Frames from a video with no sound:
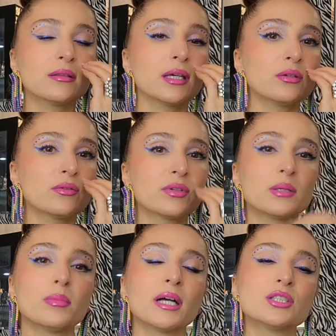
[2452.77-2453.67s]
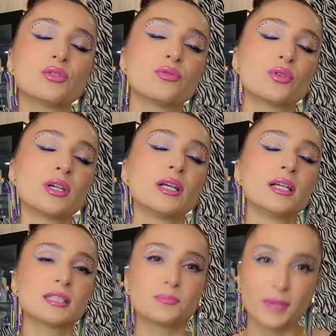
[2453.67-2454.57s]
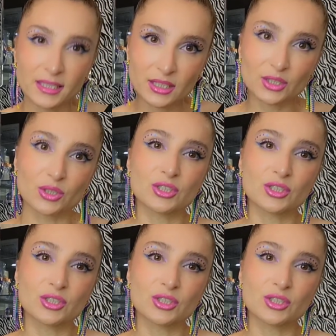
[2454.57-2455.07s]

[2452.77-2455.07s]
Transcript: Thank you very much for spending